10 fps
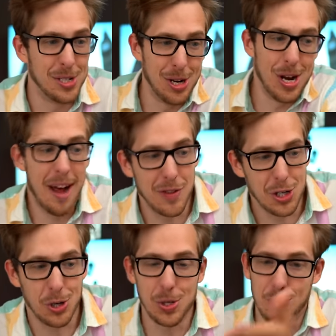You know, you have to
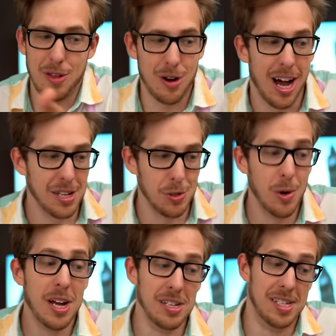choose whether or not to
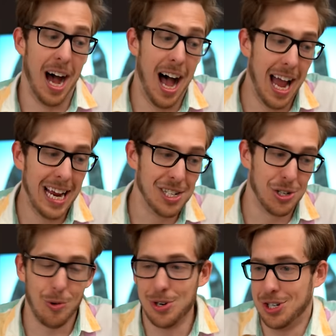die
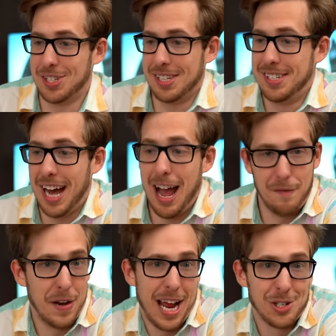or just die
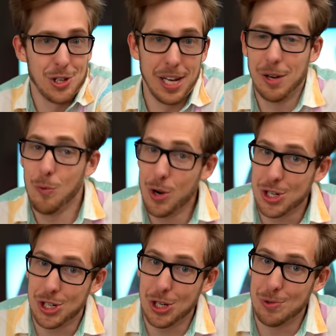financially.
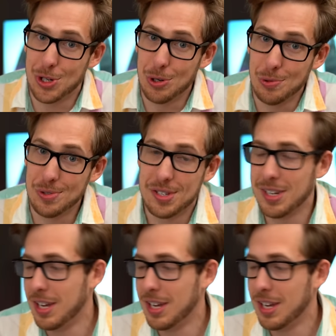Which do you choose?